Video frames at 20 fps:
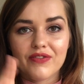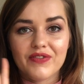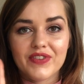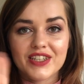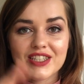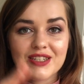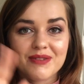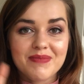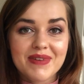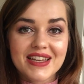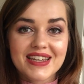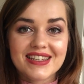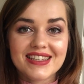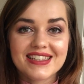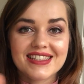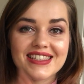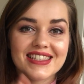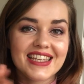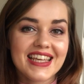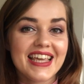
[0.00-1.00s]
vitamin
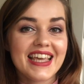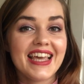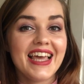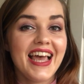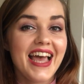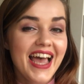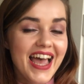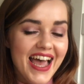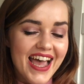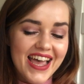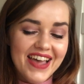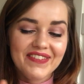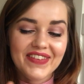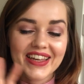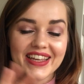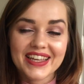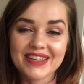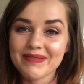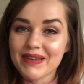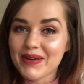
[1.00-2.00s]
C, if
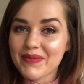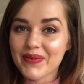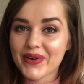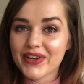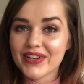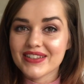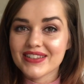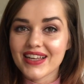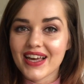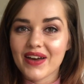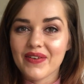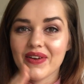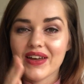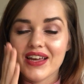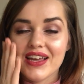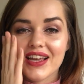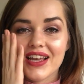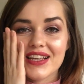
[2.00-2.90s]
I can get my words out,